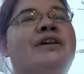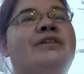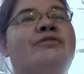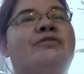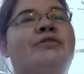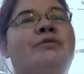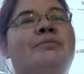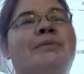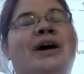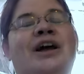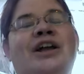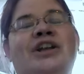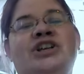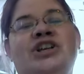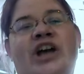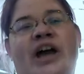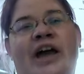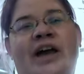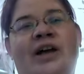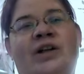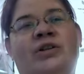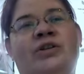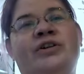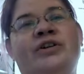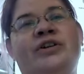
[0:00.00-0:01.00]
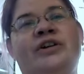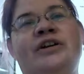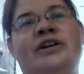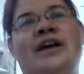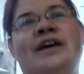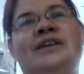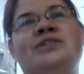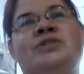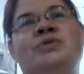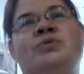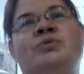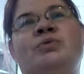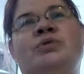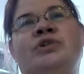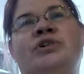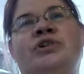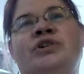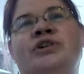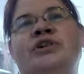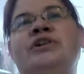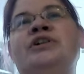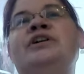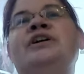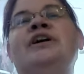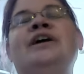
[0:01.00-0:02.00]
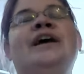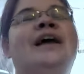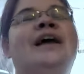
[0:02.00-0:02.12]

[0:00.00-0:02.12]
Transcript: from my childhood, as it were